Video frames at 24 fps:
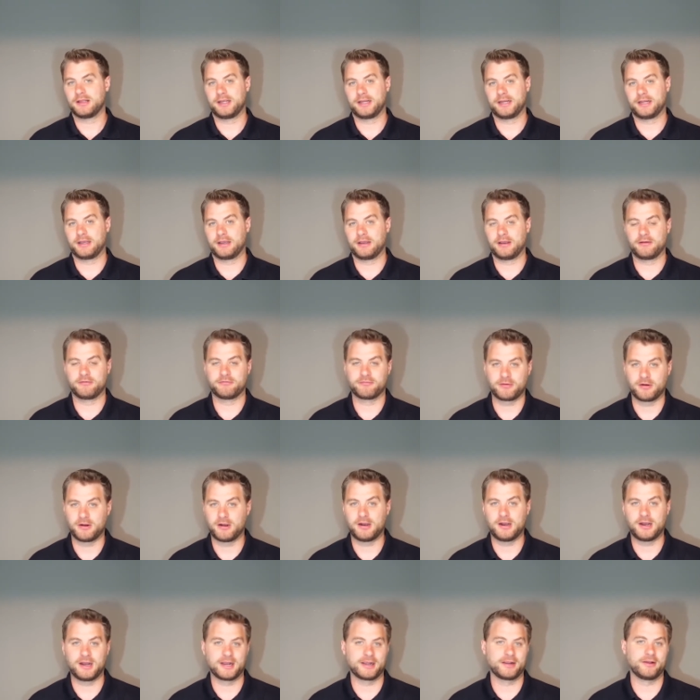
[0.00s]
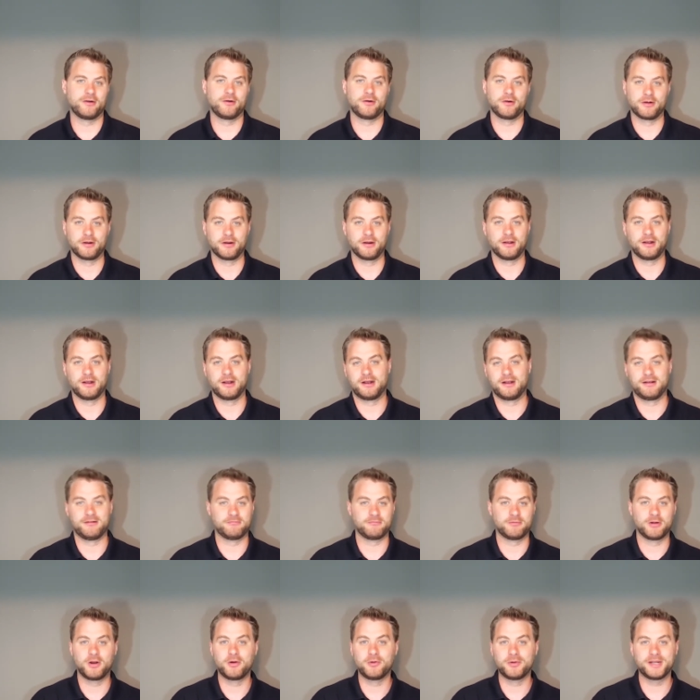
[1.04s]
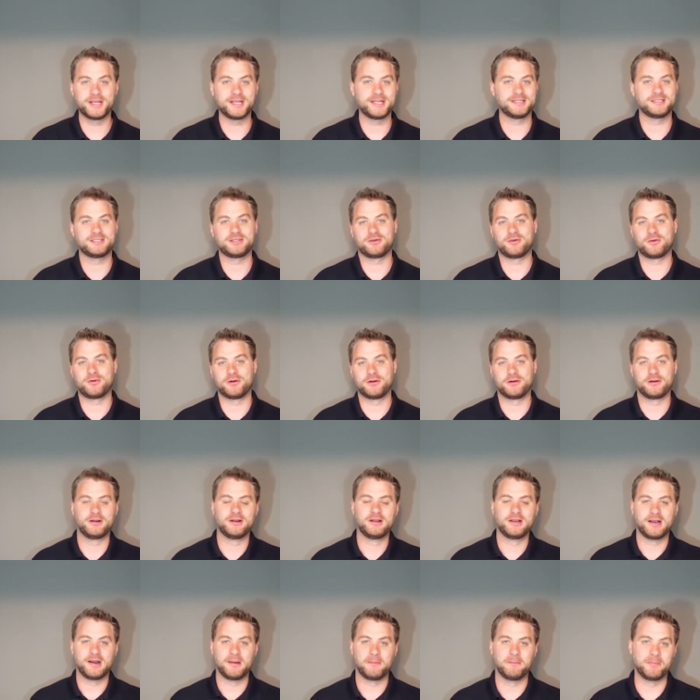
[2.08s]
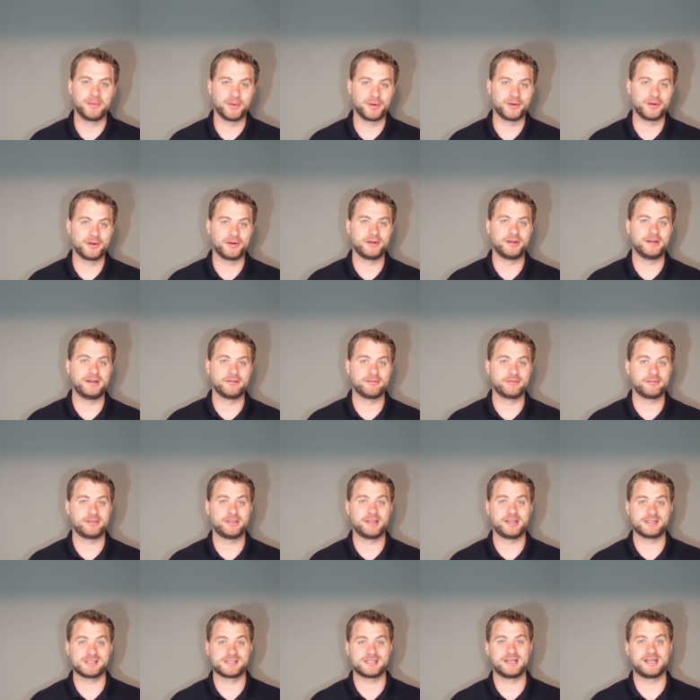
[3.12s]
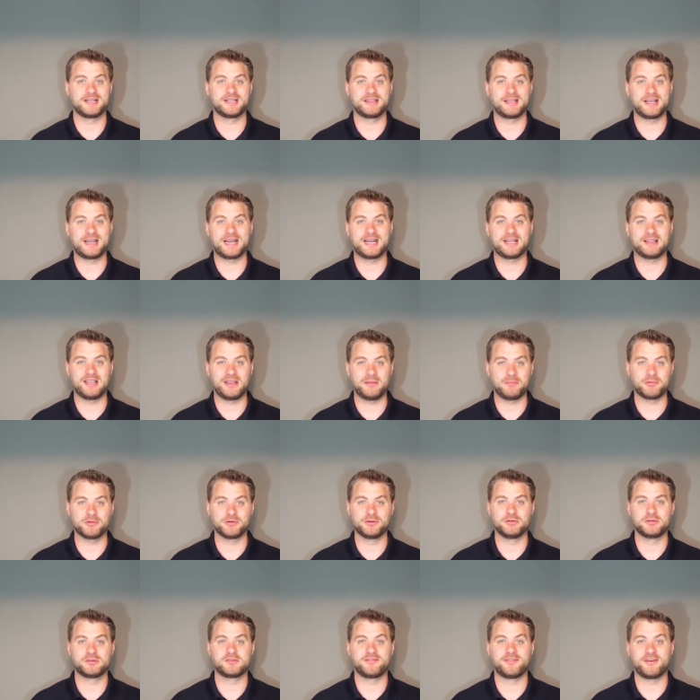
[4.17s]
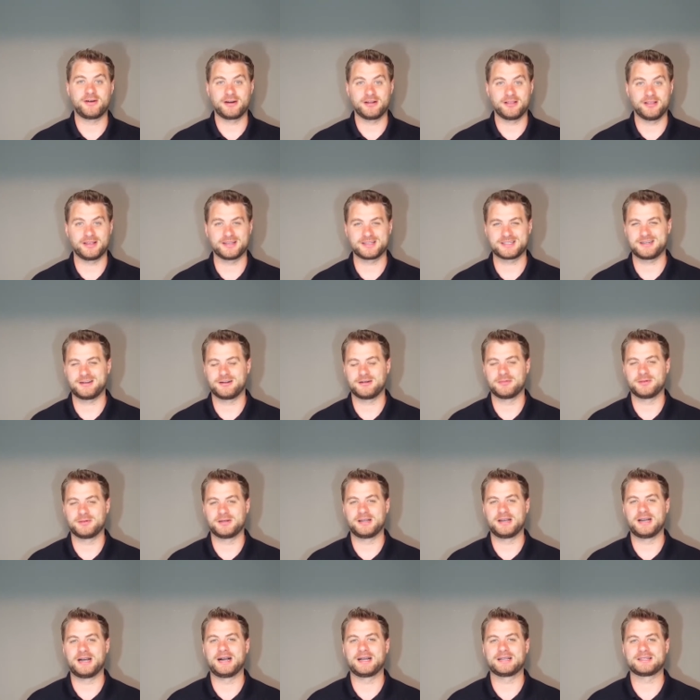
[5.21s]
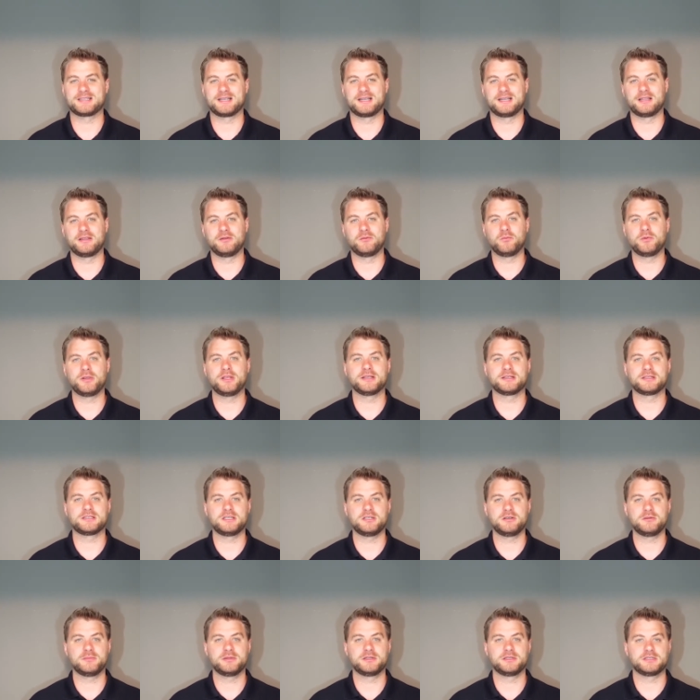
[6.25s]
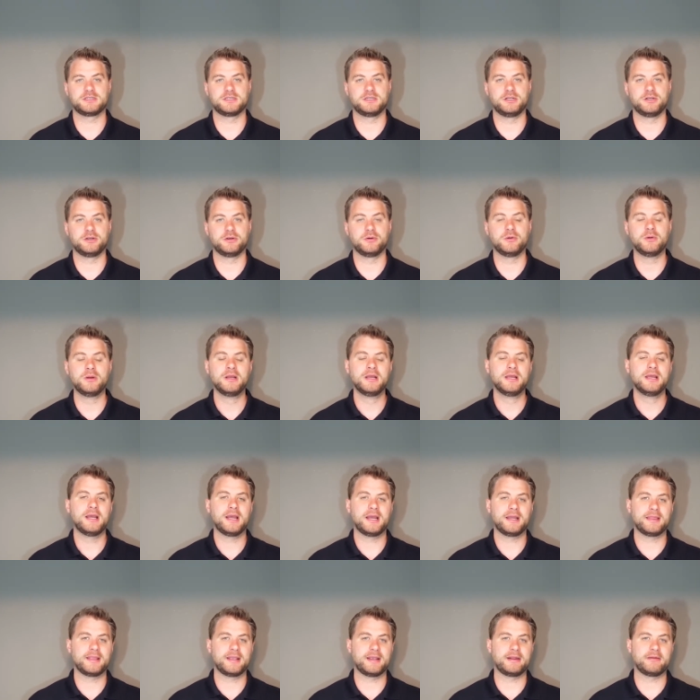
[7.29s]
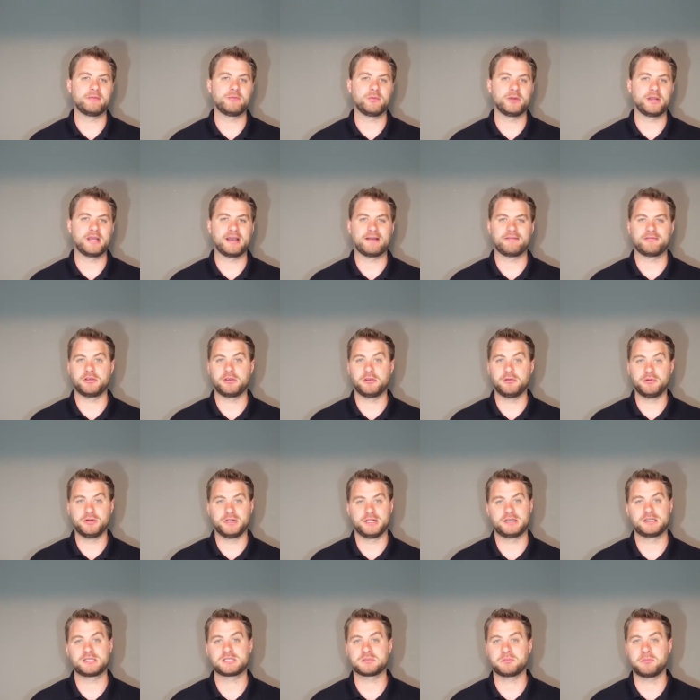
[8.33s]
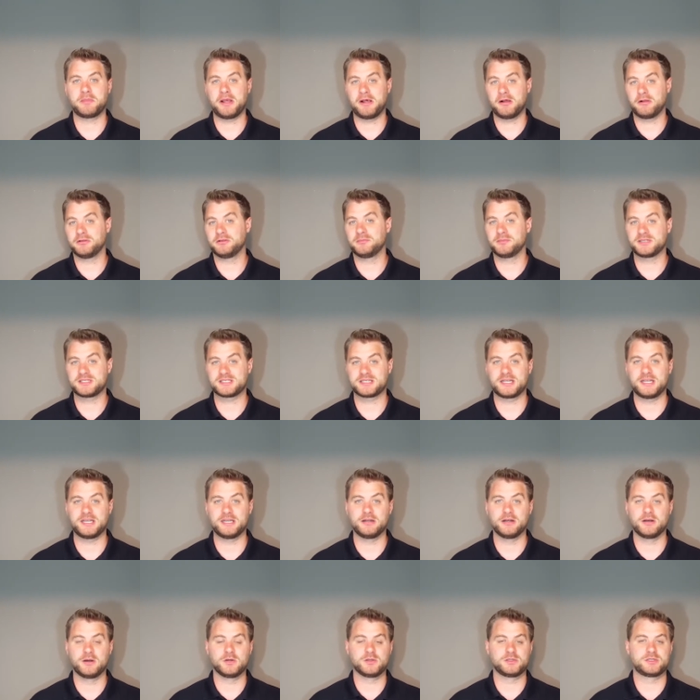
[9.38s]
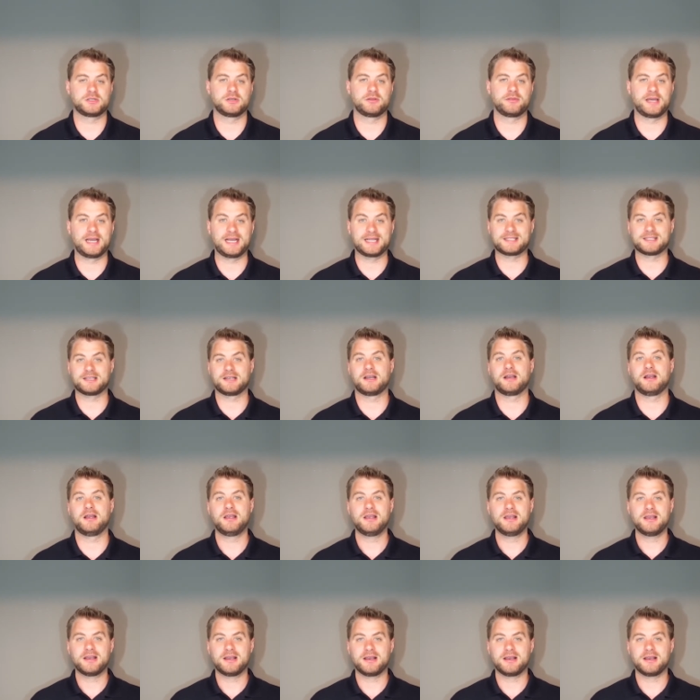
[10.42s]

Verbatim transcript: like a frog or a rodent or a bird, different things like that, they produce far less carbon dioxide than we as humans do. And then we have a unique smell to mosquitoes, so that's a